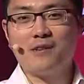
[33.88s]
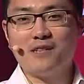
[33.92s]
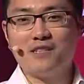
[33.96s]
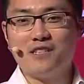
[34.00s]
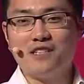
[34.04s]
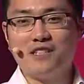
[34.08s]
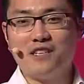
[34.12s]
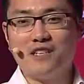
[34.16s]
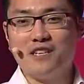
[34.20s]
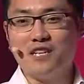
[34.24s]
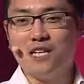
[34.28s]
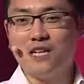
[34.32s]

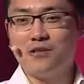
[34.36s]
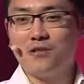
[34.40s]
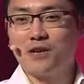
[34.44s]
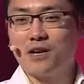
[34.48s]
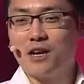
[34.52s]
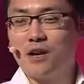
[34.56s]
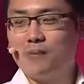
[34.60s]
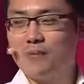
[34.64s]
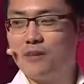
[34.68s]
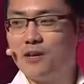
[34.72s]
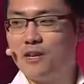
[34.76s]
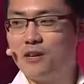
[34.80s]
CEO of a
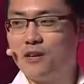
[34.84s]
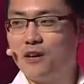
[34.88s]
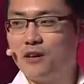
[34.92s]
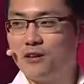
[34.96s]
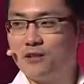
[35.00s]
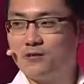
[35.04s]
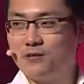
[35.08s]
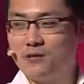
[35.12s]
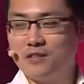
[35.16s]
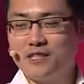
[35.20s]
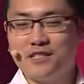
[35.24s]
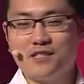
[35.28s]
company called
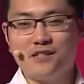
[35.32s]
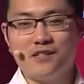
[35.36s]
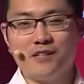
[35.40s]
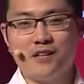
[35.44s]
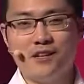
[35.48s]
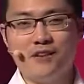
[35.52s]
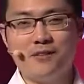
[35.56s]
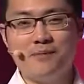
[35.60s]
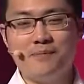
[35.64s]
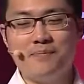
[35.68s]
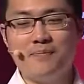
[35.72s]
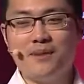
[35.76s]

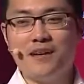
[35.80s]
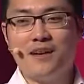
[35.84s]
FiscalNote.